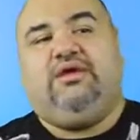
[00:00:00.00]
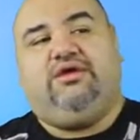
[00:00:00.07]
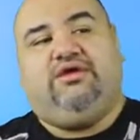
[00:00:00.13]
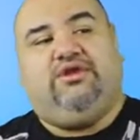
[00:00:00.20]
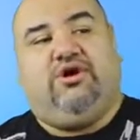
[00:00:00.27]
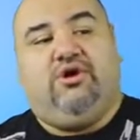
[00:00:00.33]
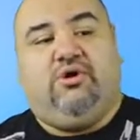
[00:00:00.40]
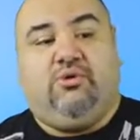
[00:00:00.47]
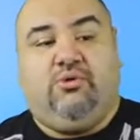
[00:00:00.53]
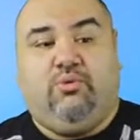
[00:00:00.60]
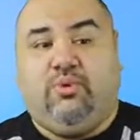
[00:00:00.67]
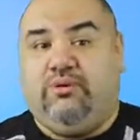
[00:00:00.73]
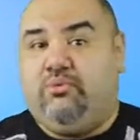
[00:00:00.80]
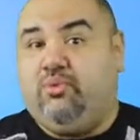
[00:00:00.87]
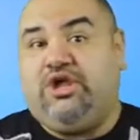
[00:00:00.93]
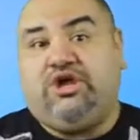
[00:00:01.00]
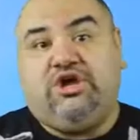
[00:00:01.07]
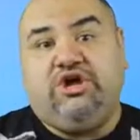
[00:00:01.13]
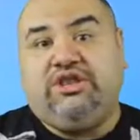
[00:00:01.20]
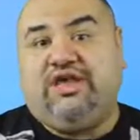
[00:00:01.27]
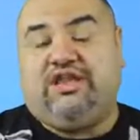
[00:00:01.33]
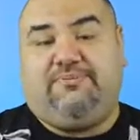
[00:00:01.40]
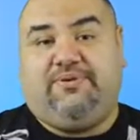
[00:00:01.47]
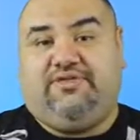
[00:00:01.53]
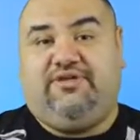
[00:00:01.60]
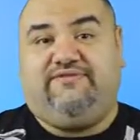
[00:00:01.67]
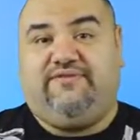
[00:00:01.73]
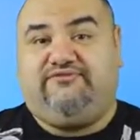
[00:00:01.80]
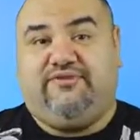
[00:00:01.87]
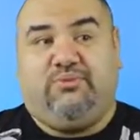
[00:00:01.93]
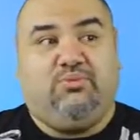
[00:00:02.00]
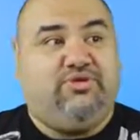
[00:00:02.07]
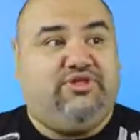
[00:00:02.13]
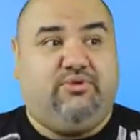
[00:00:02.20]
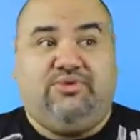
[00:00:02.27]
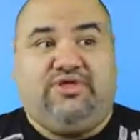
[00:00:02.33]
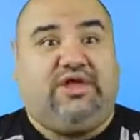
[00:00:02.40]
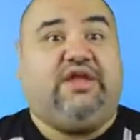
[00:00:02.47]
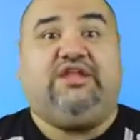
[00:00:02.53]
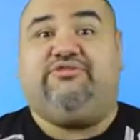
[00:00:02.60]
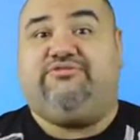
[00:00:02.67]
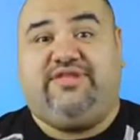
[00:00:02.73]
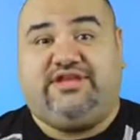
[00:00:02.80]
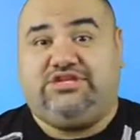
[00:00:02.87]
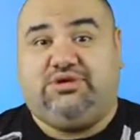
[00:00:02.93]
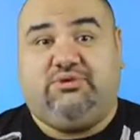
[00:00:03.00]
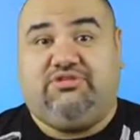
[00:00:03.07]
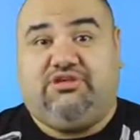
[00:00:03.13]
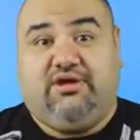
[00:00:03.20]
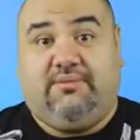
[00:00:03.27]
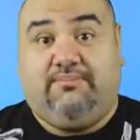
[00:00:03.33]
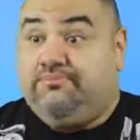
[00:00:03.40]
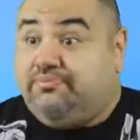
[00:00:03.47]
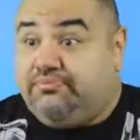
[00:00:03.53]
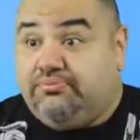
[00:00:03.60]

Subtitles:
You know, we could get a Pacific Rim with a Ghidorah that shows up.